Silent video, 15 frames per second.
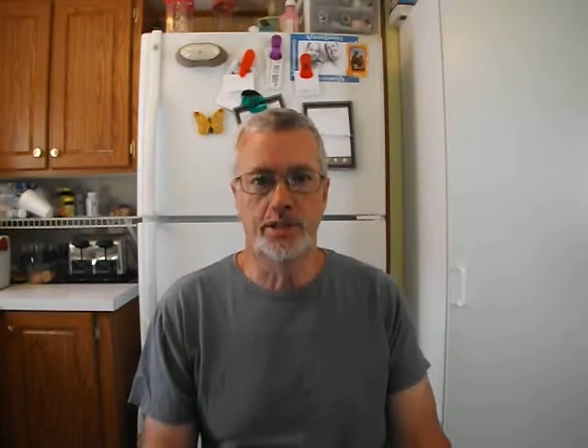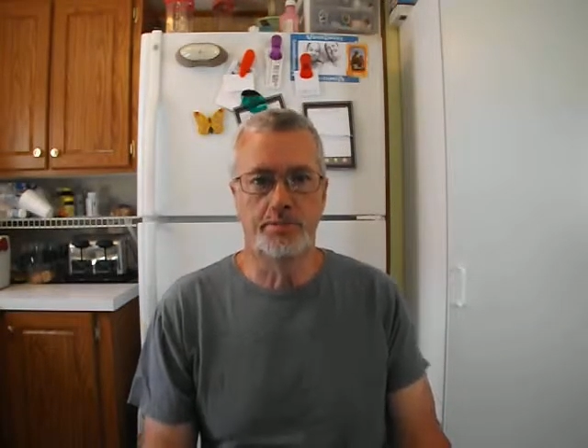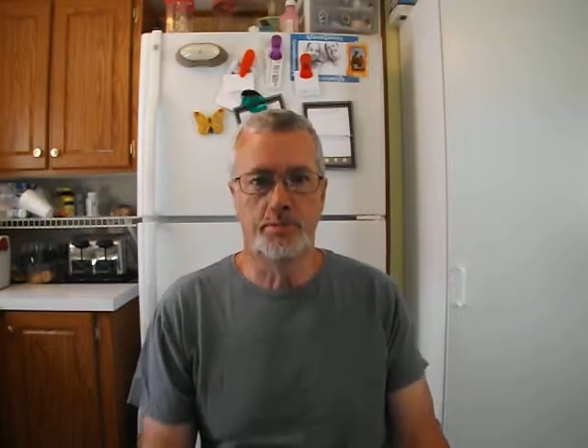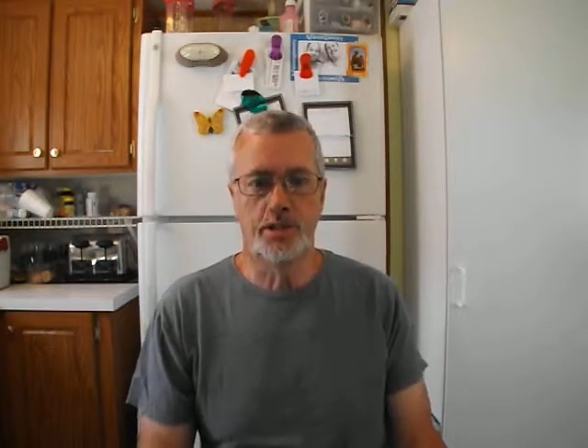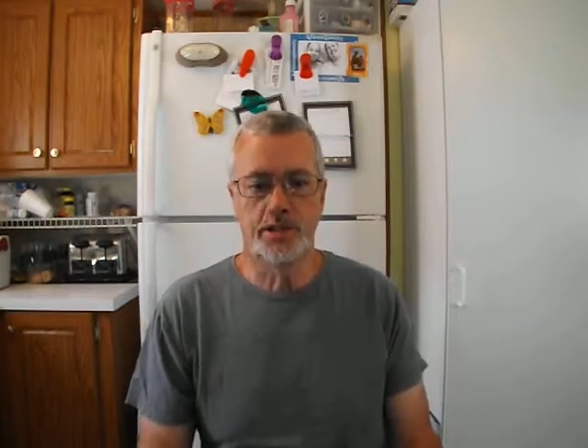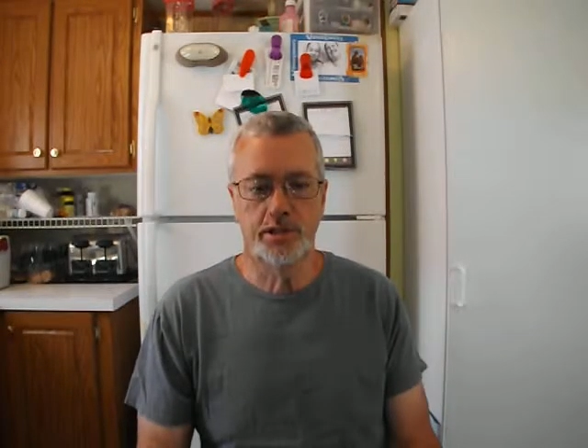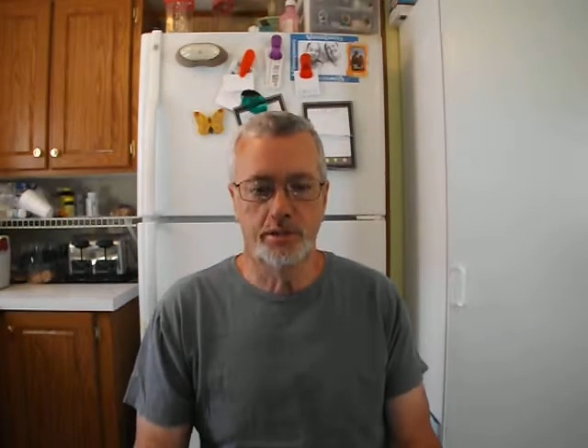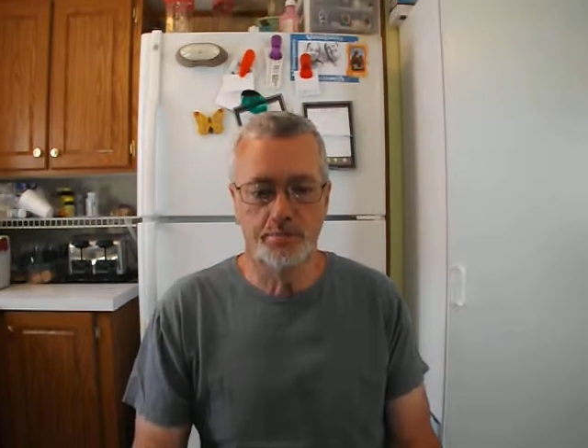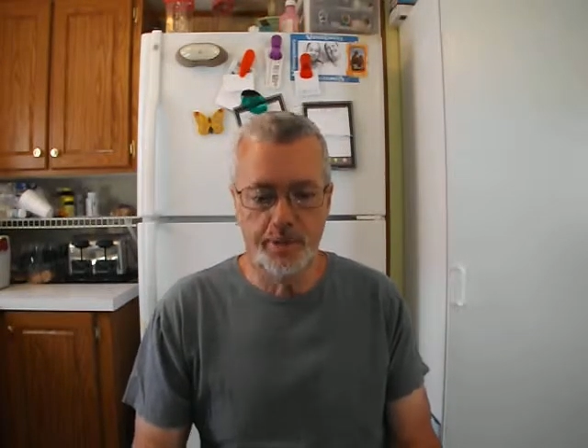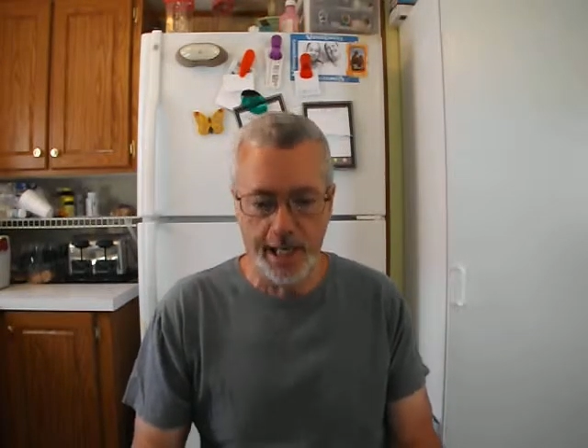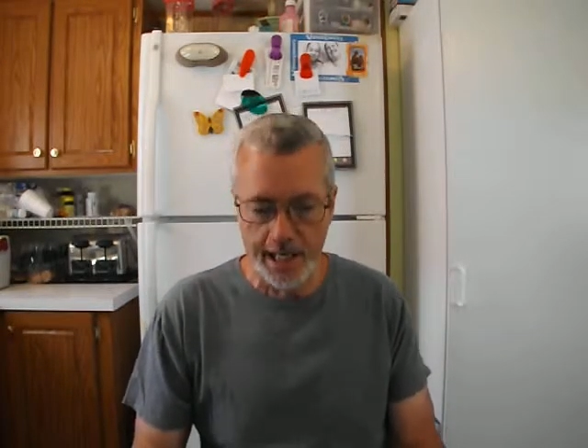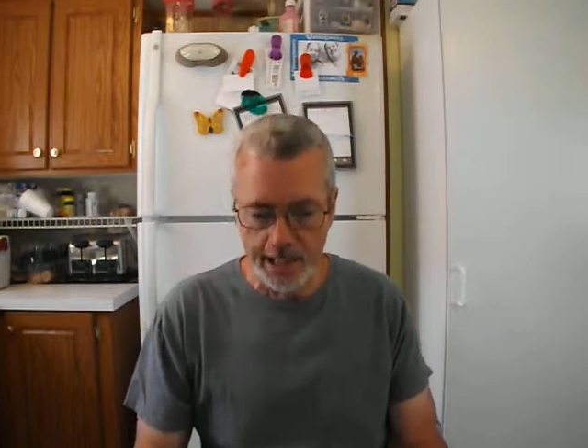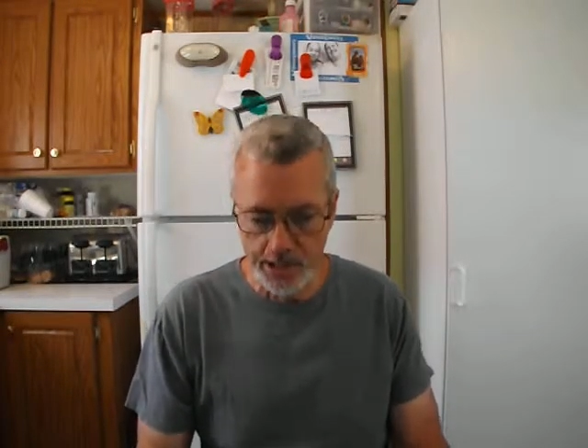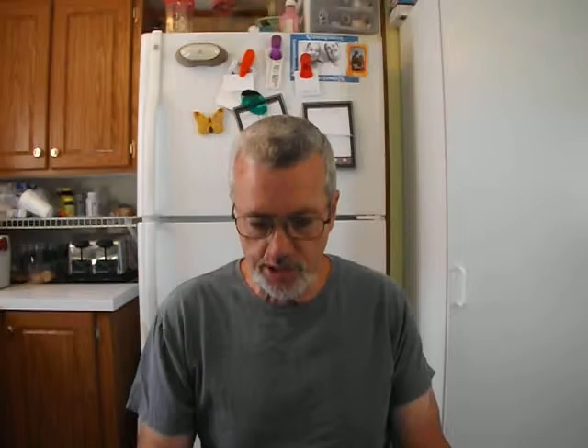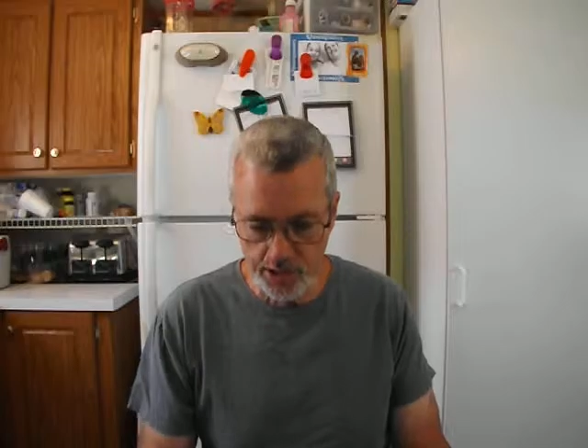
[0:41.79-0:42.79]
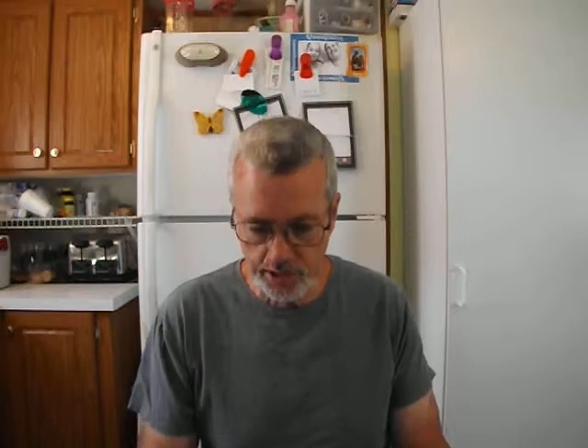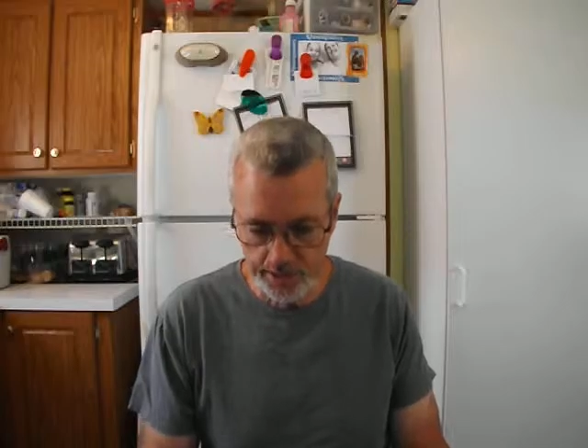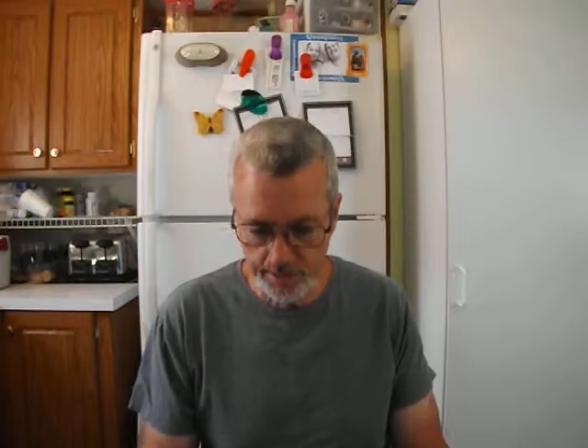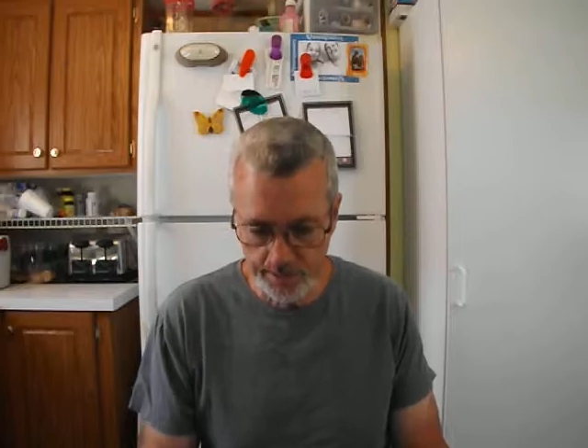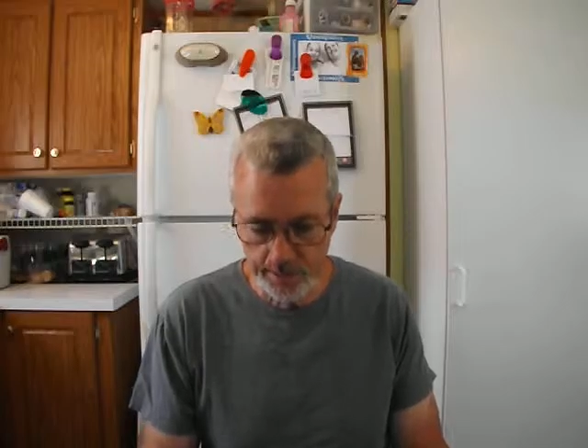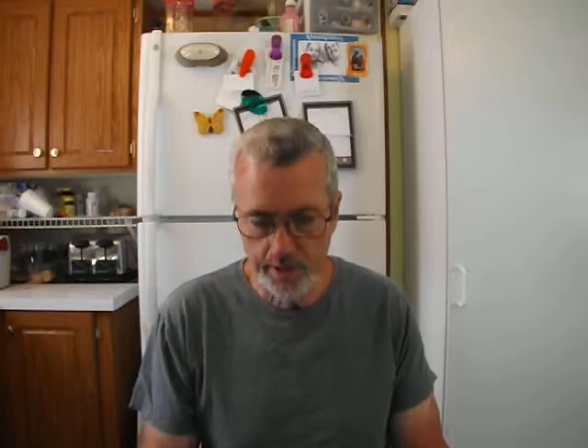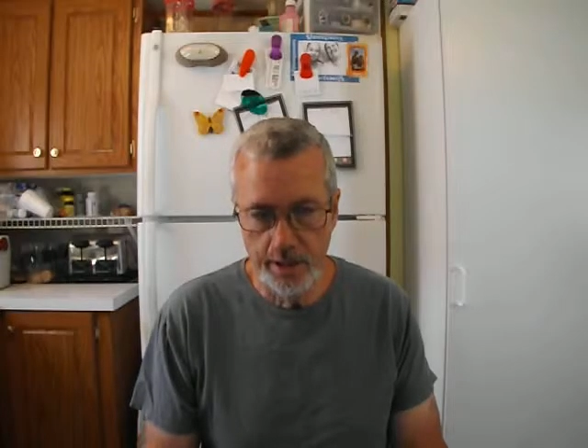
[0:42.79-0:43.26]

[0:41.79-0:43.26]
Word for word: as much compassion